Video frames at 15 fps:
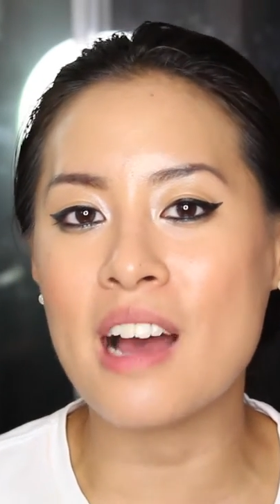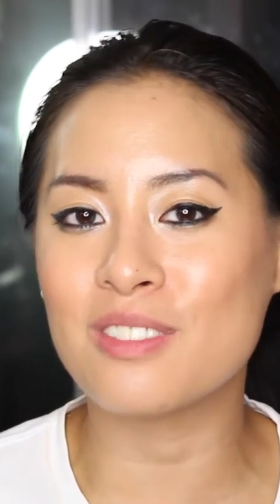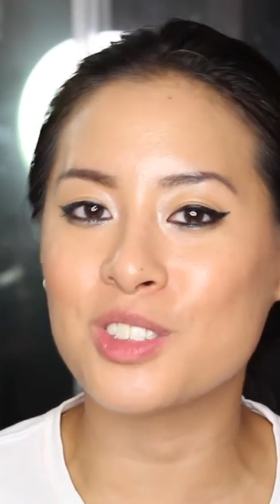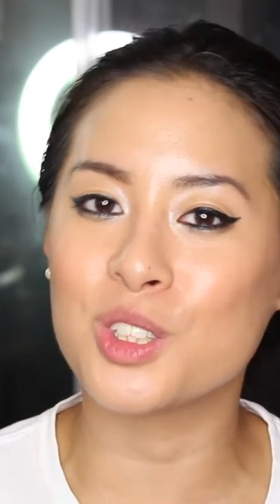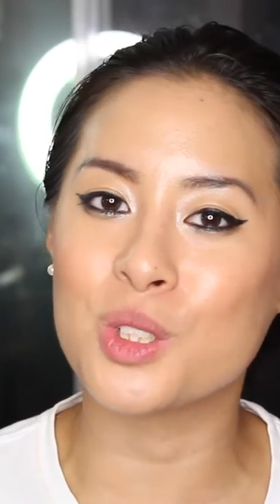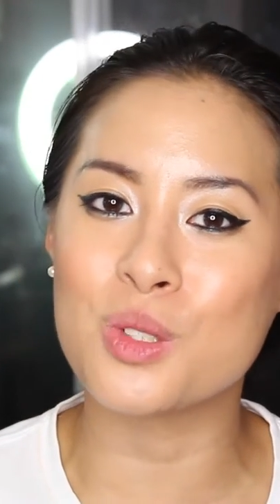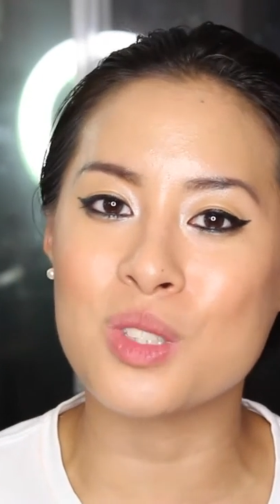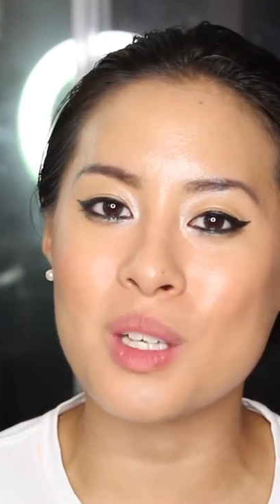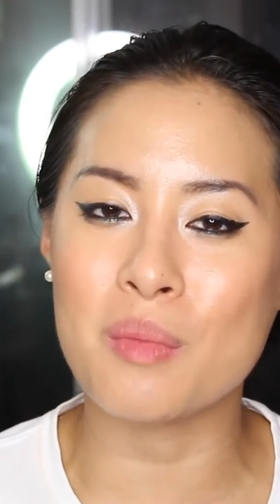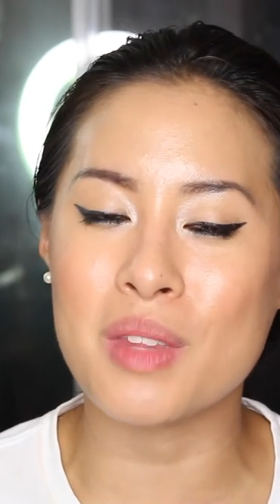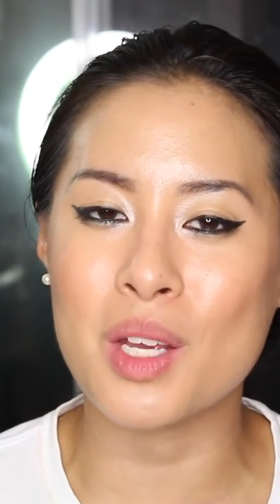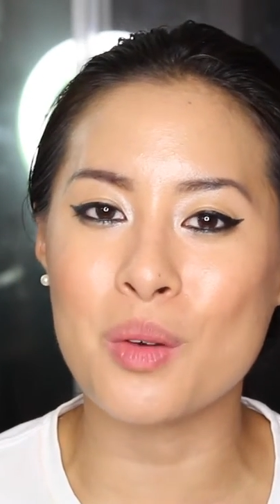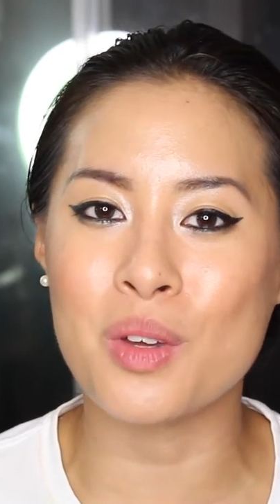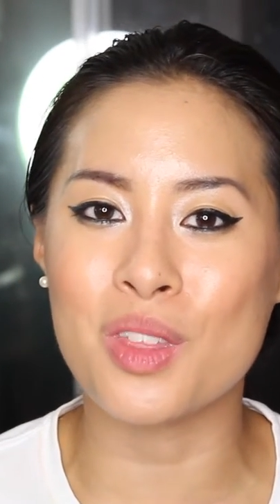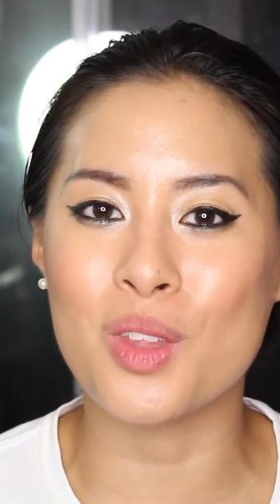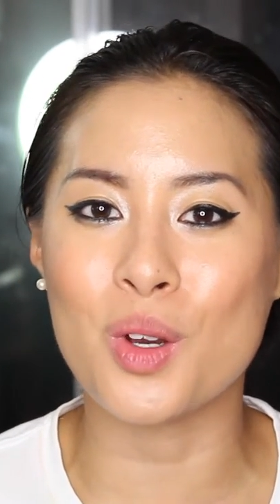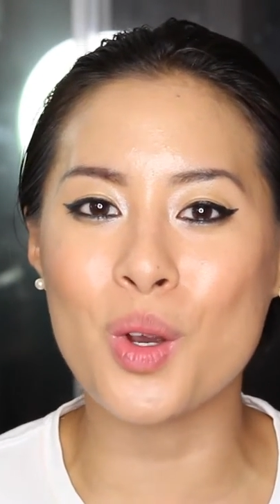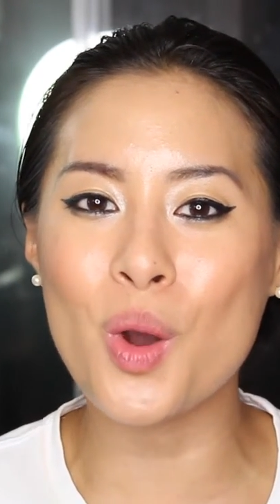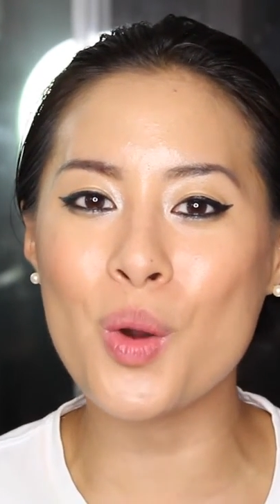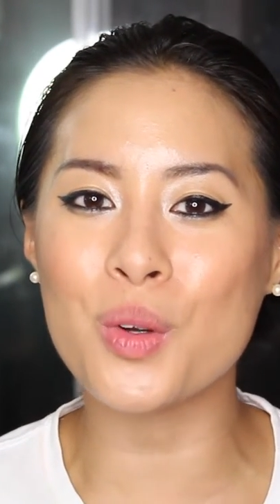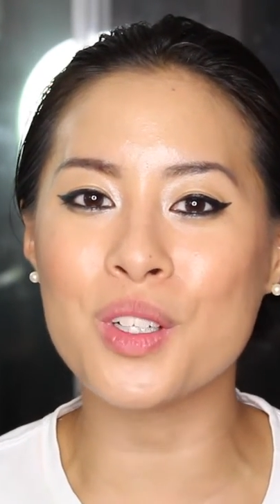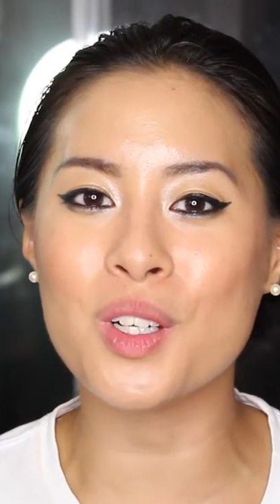have to do something with the
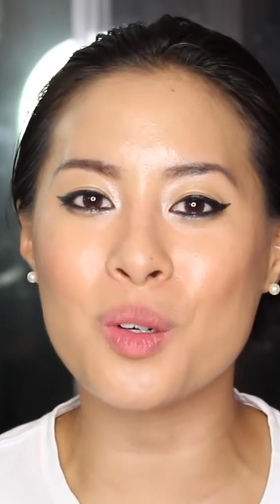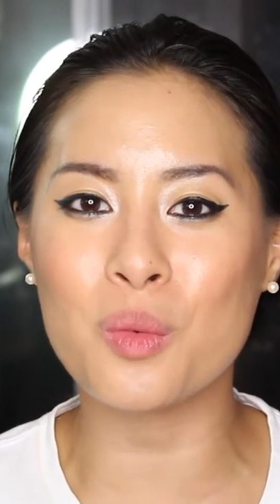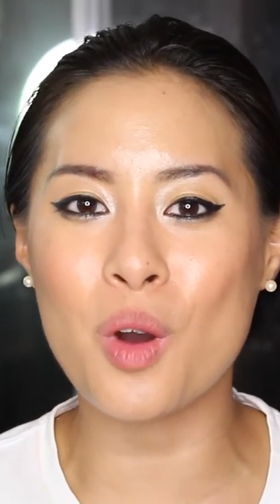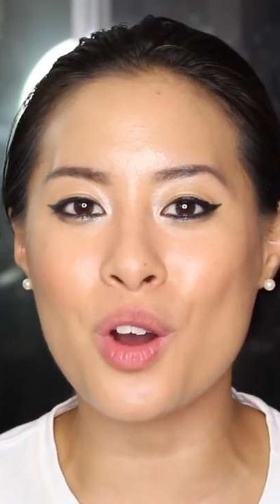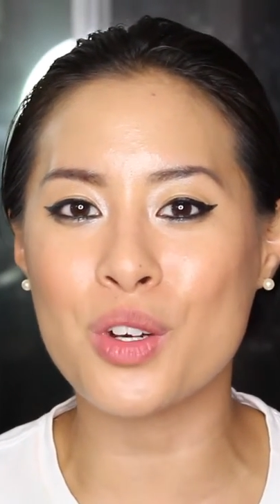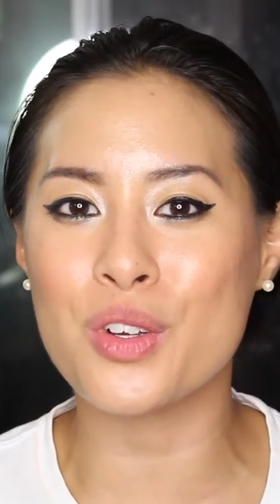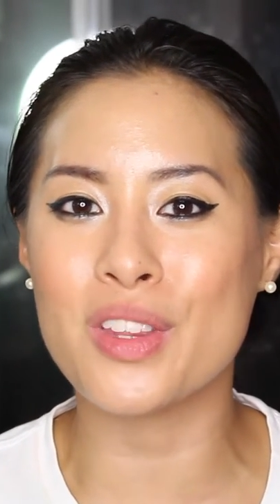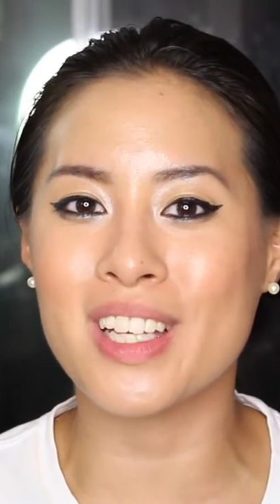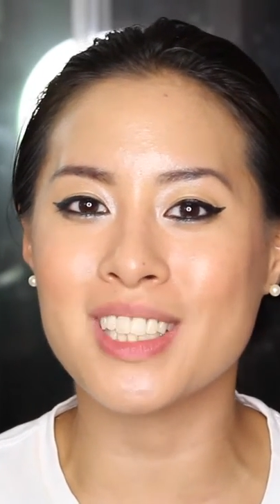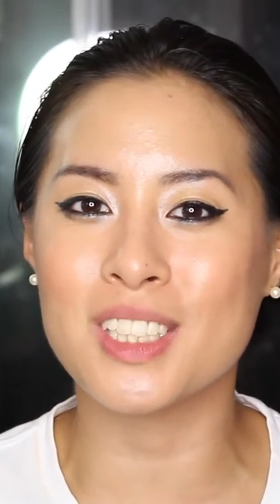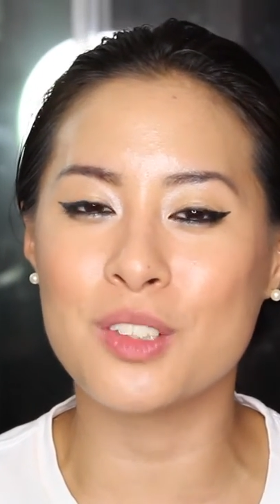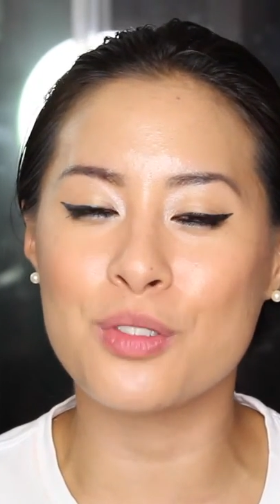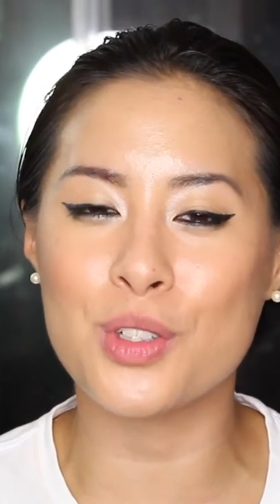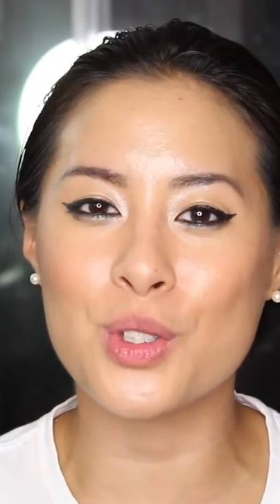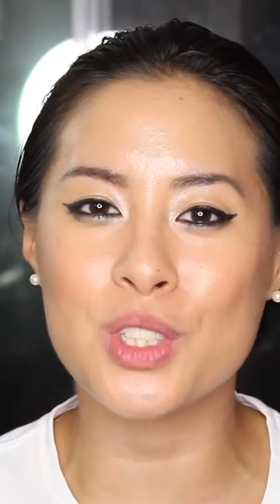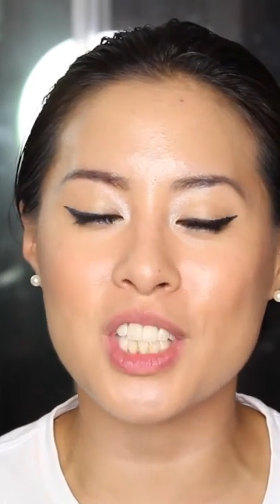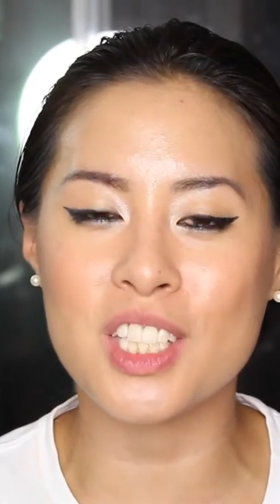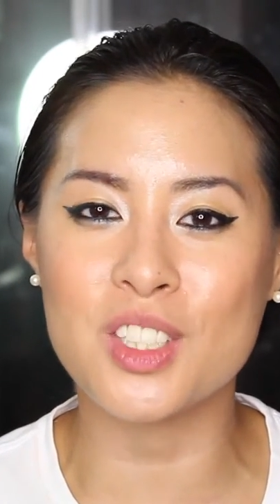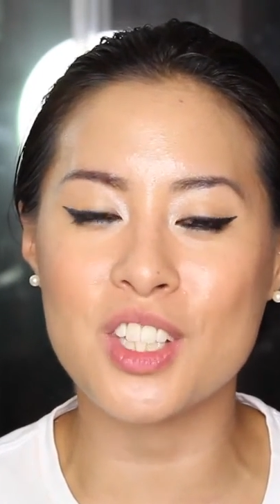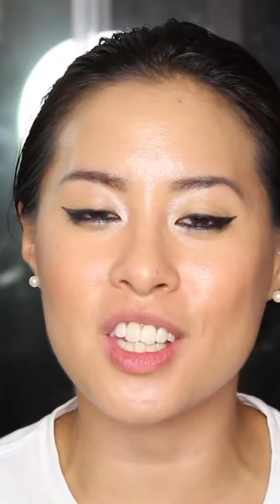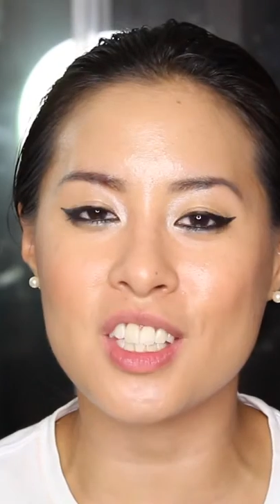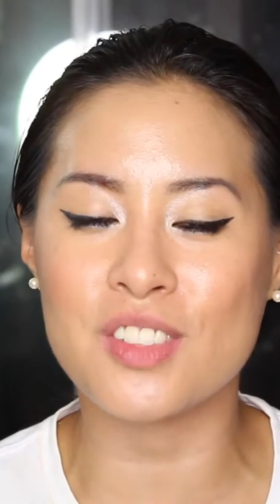coconut water that's infused
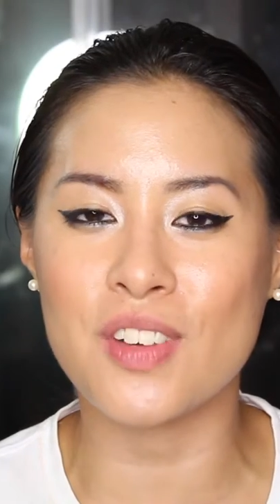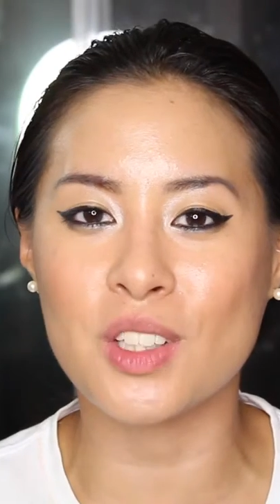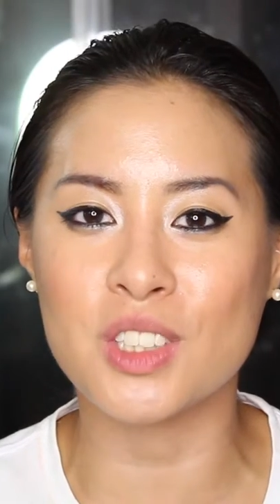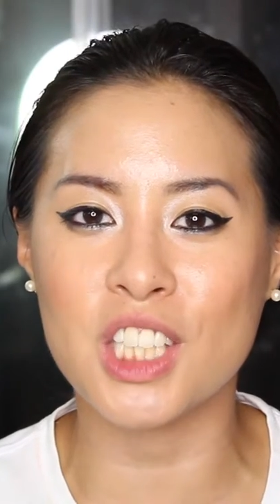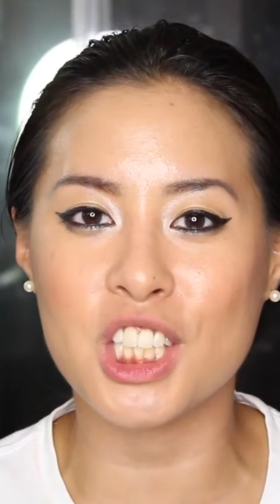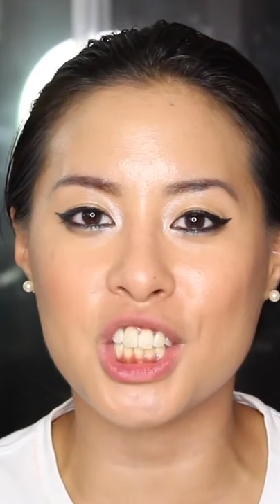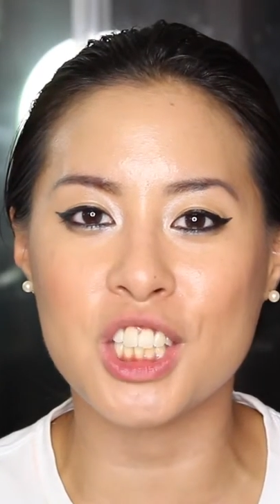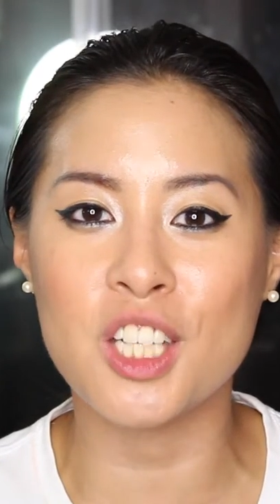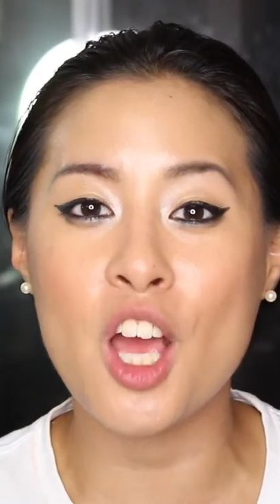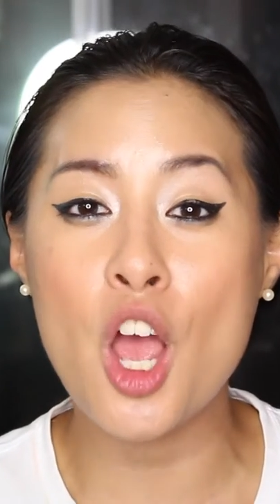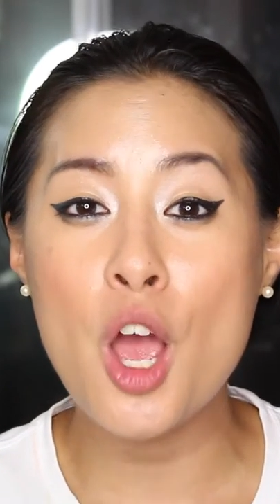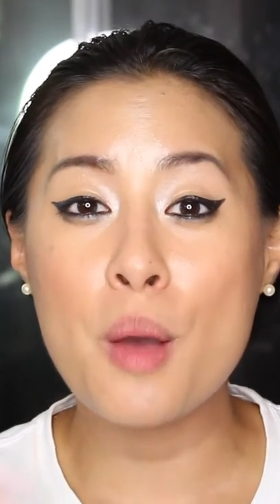into this foundation,